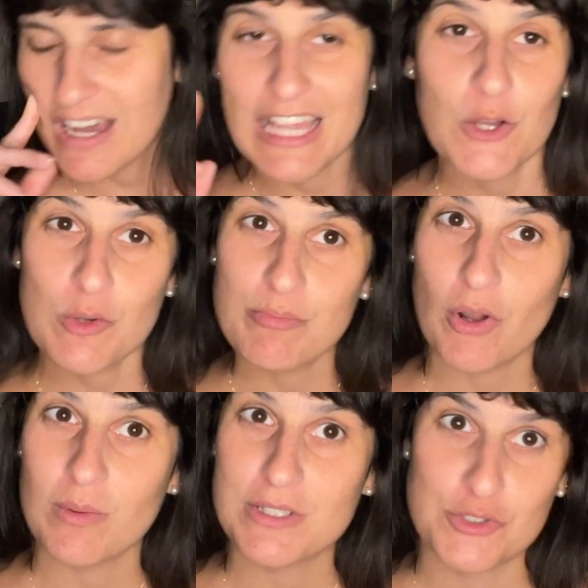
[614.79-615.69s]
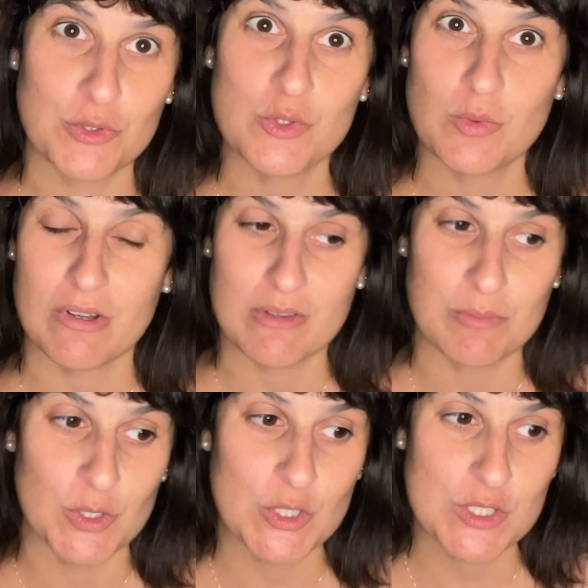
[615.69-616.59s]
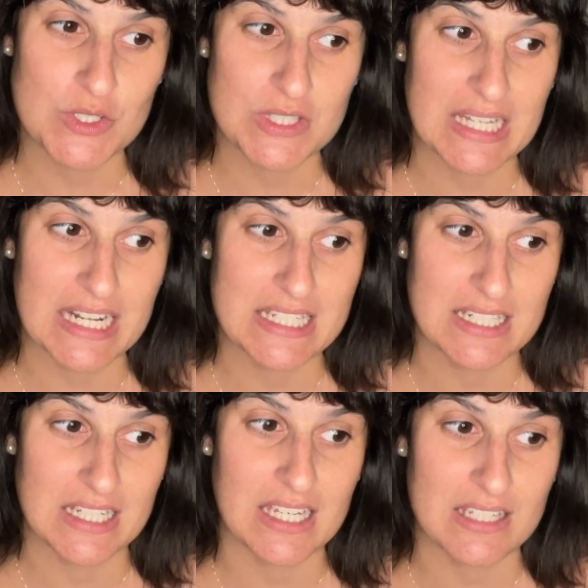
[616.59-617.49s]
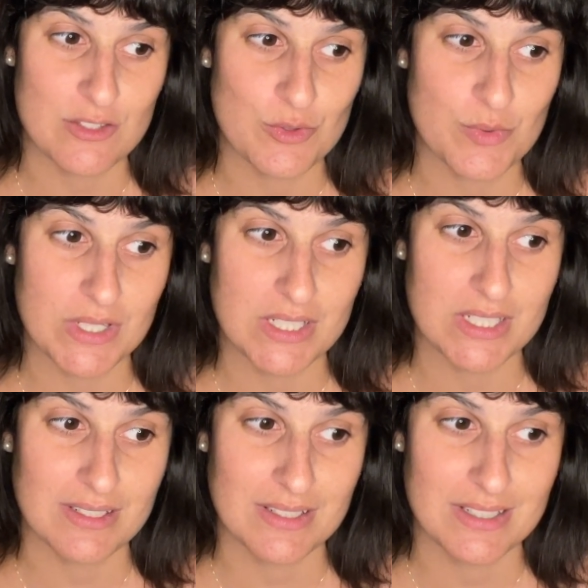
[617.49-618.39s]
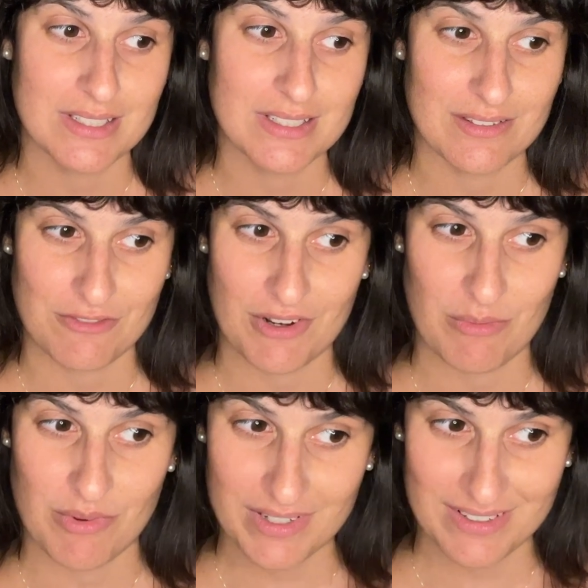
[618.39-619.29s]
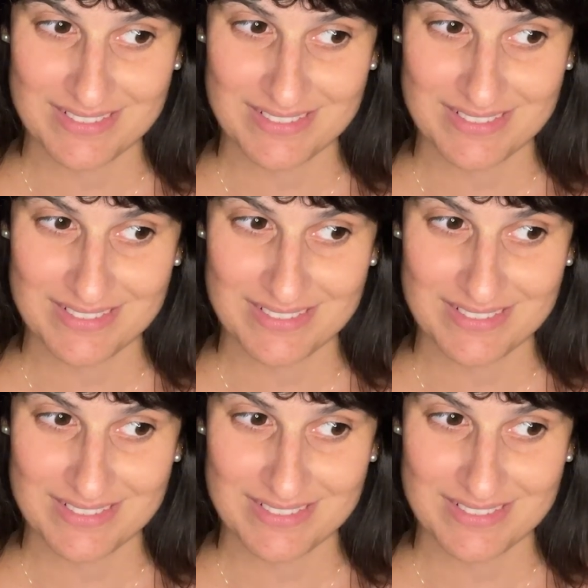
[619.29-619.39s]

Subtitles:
could probably choose one of the books that I didn't get to read in February,